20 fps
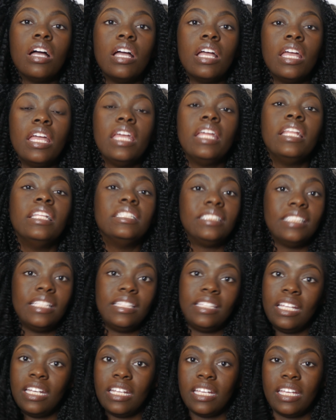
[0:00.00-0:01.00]
it is
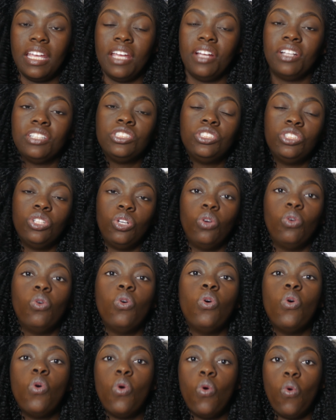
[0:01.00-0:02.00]
synthetic hair, so
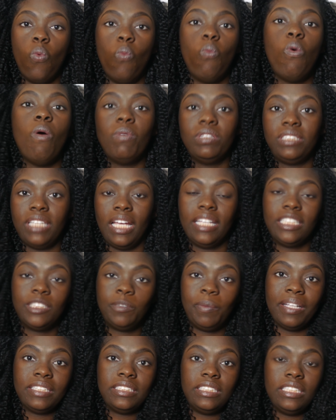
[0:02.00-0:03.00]
what was I
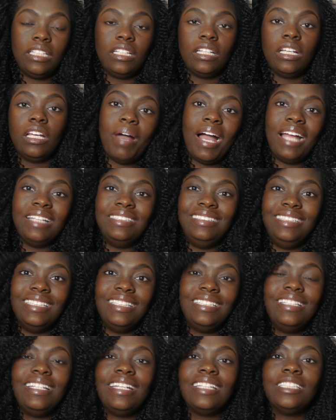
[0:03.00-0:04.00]
expecting? I
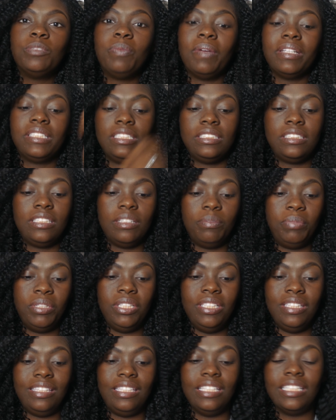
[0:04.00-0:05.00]
didn't expect it to
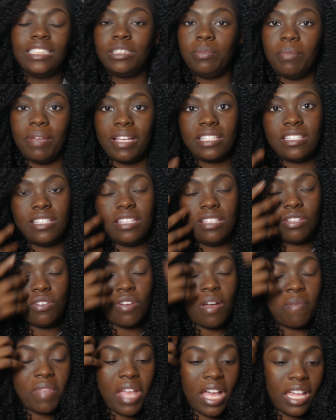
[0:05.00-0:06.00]
be this messy though,
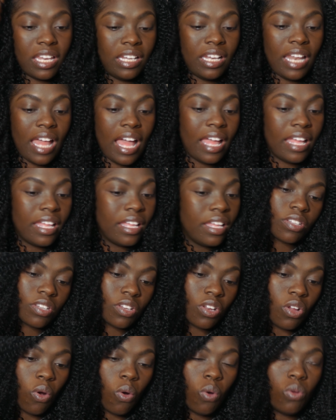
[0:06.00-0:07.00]
I'm not gonna lie.
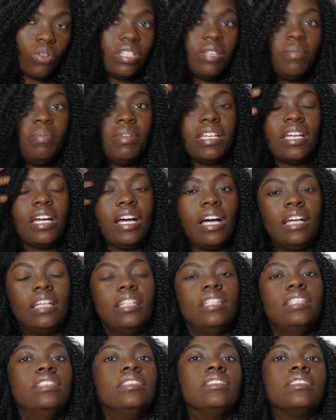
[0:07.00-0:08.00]
Only
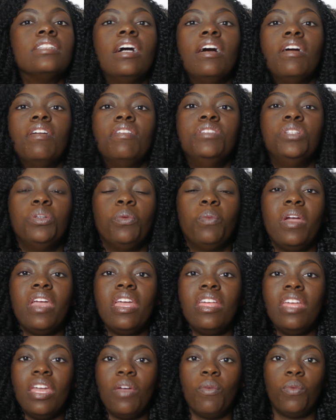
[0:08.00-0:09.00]
because of the
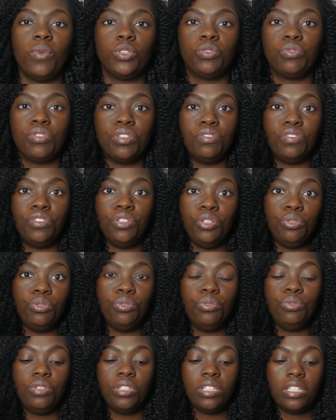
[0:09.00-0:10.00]
way it was
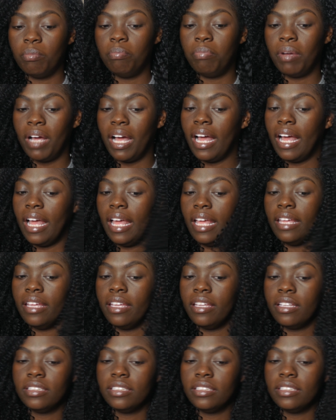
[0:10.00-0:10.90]
reviewed by